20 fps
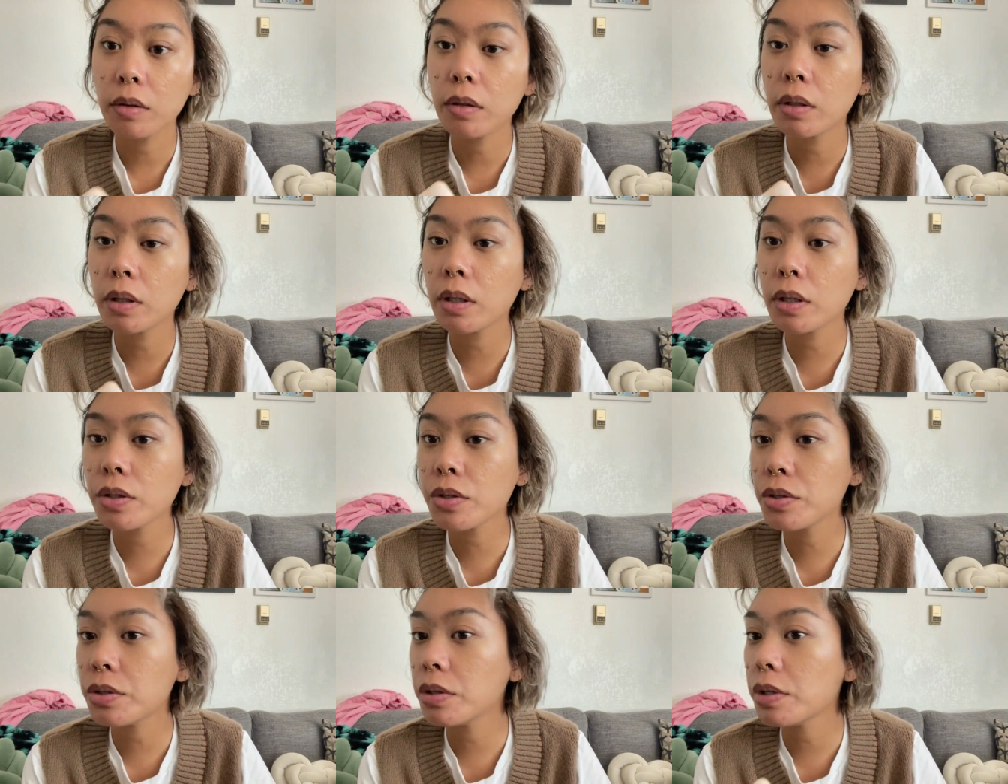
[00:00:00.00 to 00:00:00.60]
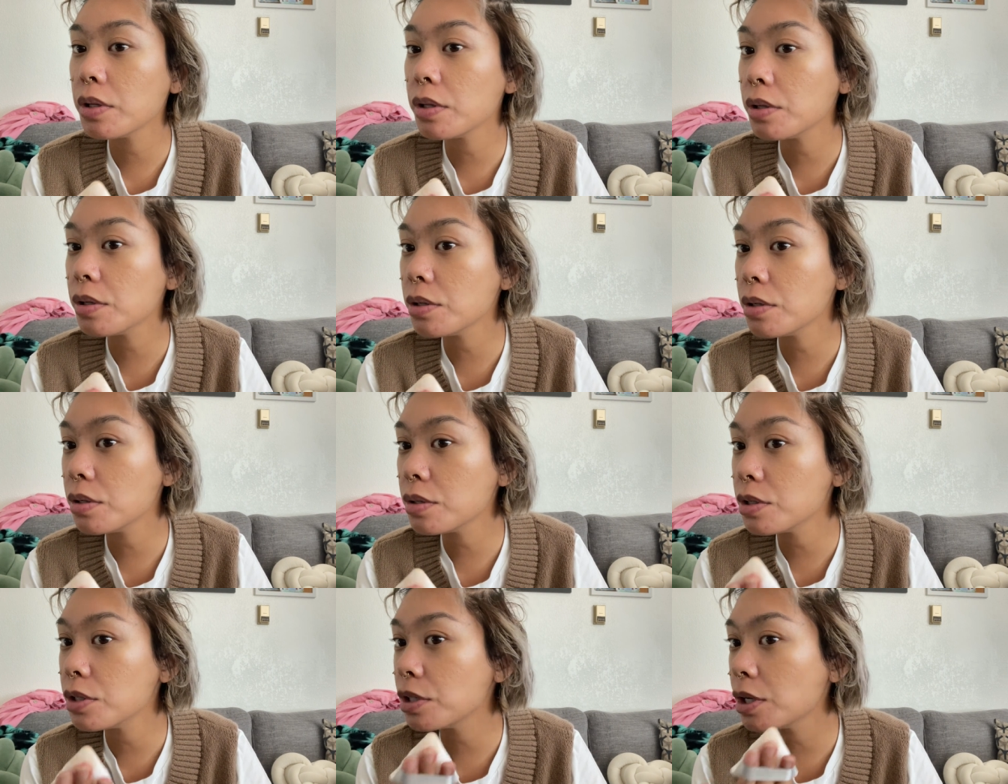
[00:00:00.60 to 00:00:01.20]
Actually, the
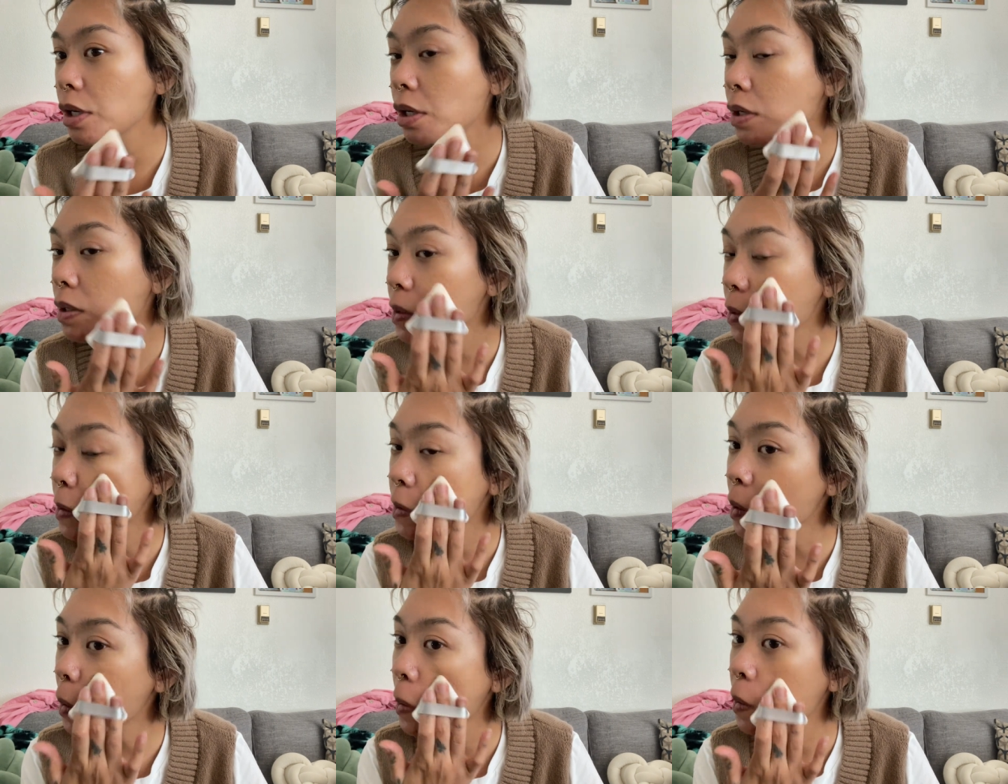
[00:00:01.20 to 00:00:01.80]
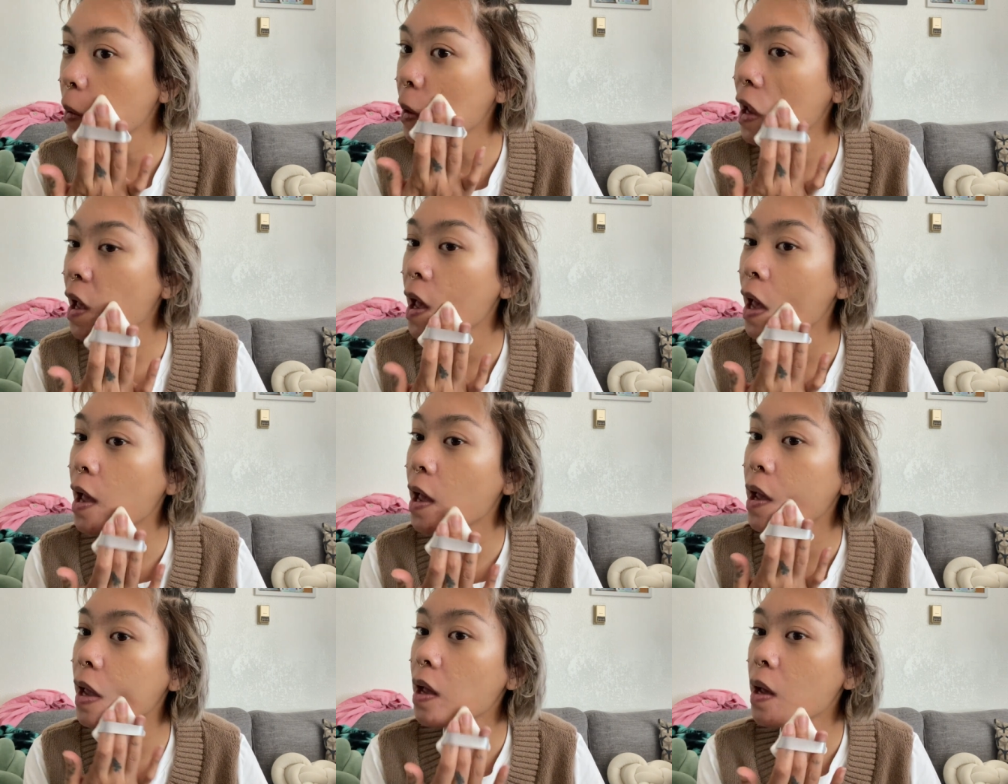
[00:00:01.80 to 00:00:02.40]
shade is
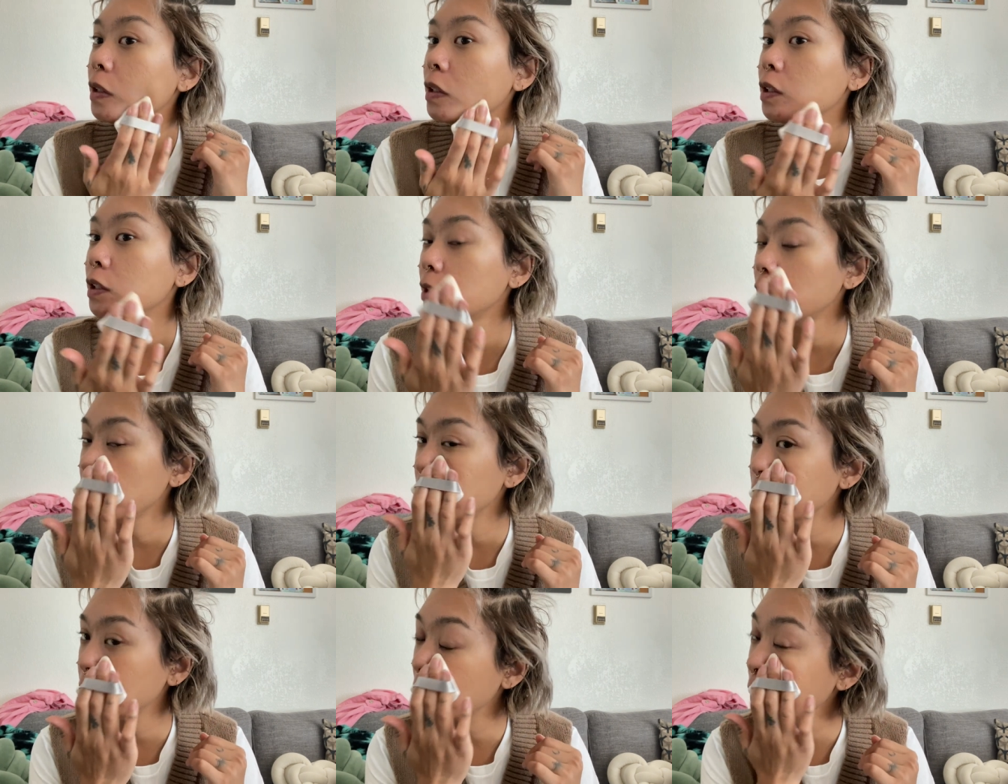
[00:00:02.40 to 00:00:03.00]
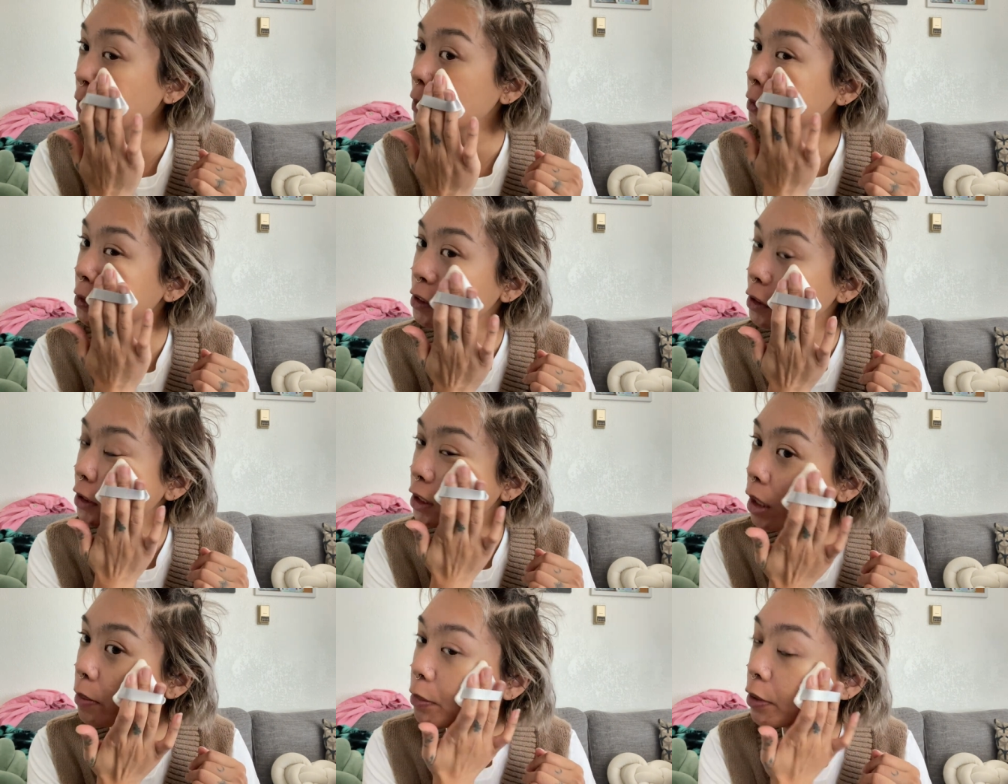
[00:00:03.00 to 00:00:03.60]
okay she's a little
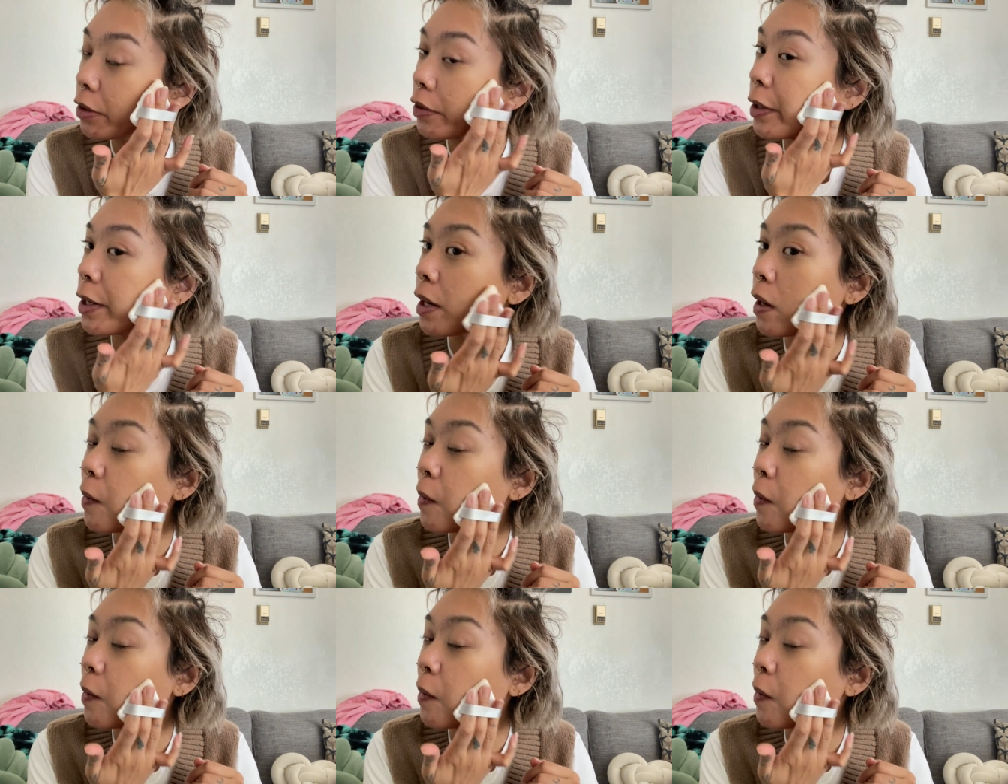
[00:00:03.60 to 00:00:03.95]
summery.